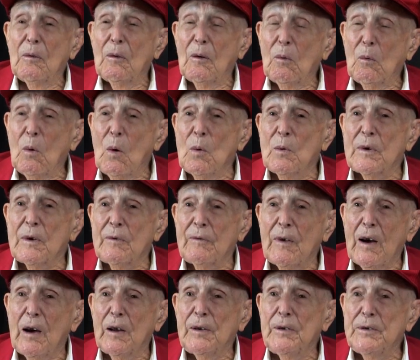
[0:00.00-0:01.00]
wanting a
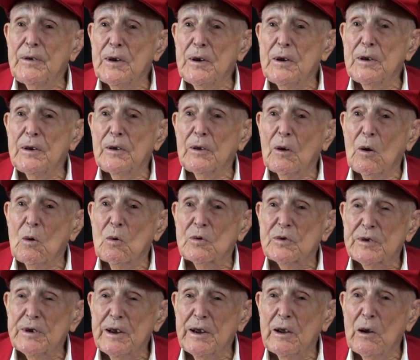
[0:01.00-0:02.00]
volunteer to go
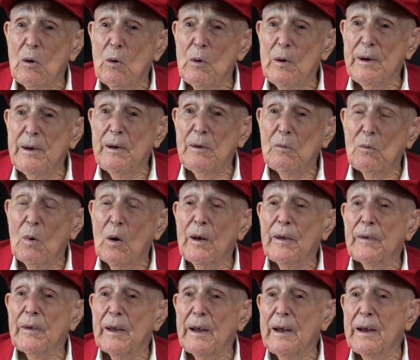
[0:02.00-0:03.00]
seagoing and
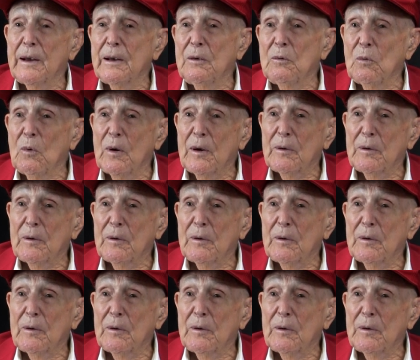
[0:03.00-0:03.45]
one thing, and